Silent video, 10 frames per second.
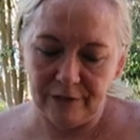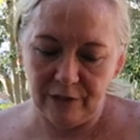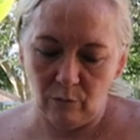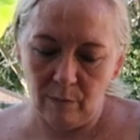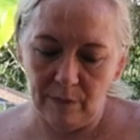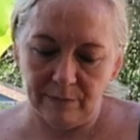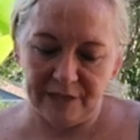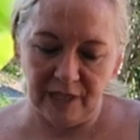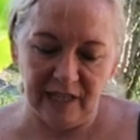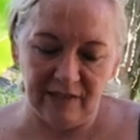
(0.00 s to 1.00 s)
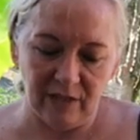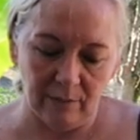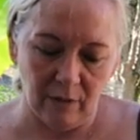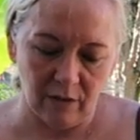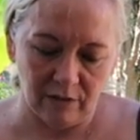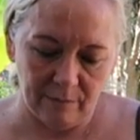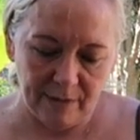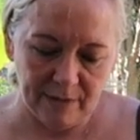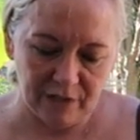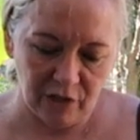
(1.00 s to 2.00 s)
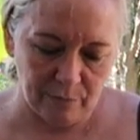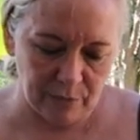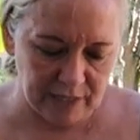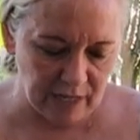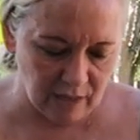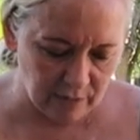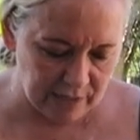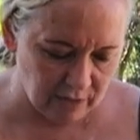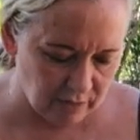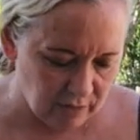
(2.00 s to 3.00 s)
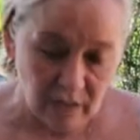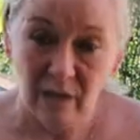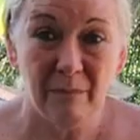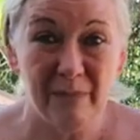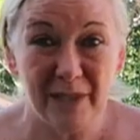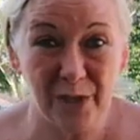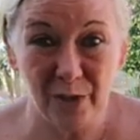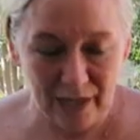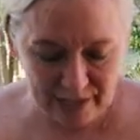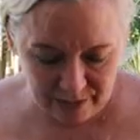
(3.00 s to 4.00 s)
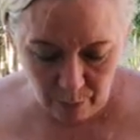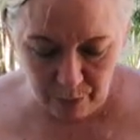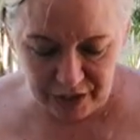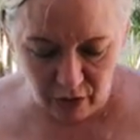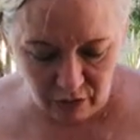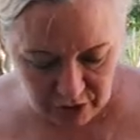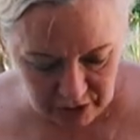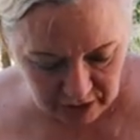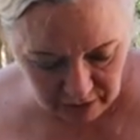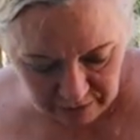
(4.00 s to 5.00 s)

so we'll be able to leave them longer. Maybe I should have put the yellow in here, but it's too late. We'll put the orange in here.